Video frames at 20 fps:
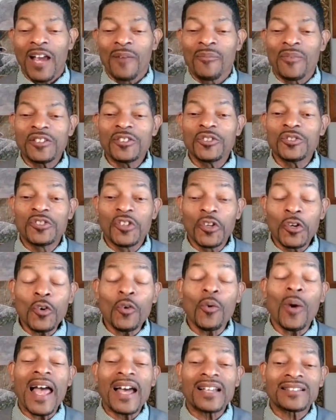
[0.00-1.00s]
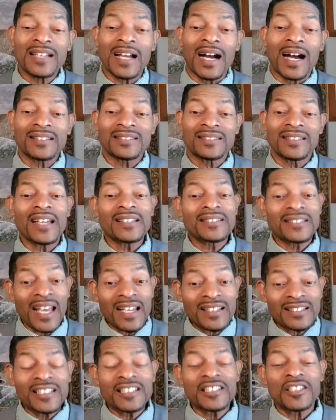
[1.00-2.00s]
And when you do, as God says,
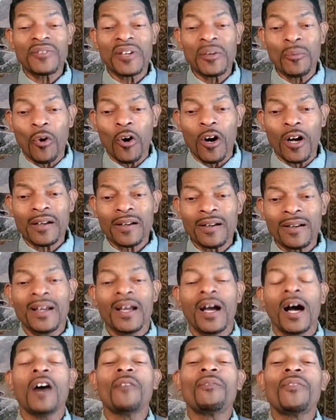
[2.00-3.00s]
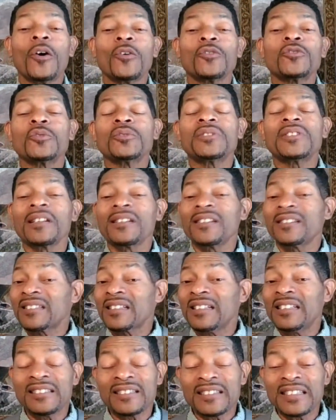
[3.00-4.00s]
yes, He's a rewarder of those who
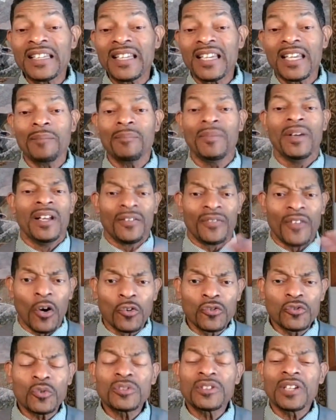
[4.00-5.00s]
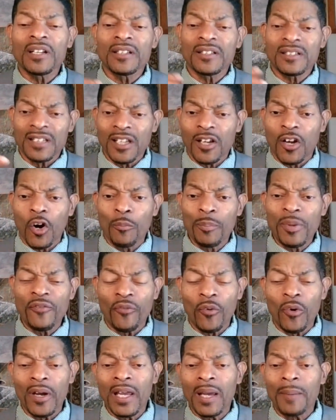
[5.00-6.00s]
diligently seek Him, those who diligently go
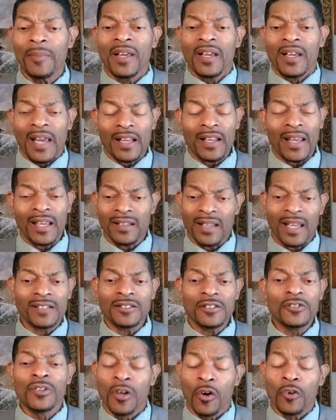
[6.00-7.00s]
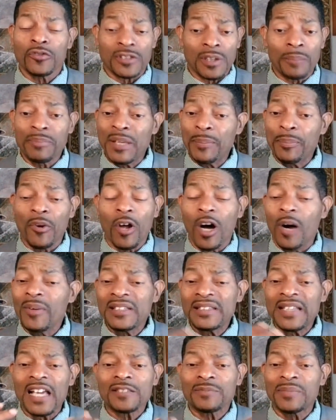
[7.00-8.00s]
before Him. And, and, and, you know, some people
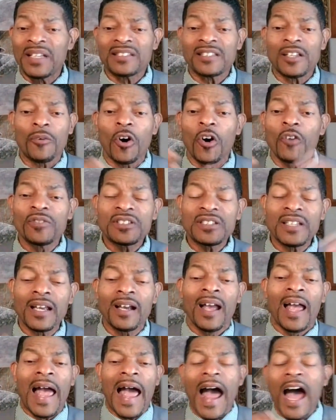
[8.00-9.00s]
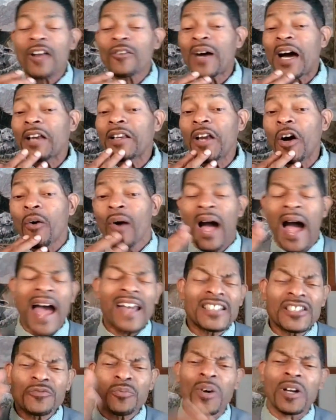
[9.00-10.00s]
always ask me, they say, well, Overseer, how do I know?
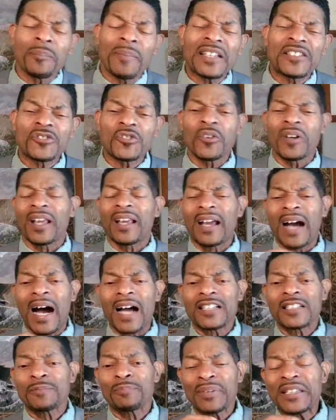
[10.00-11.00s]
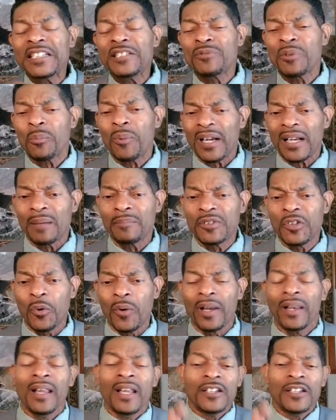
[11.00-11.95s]
I just want to make sure that God is pleased with what I'm doing.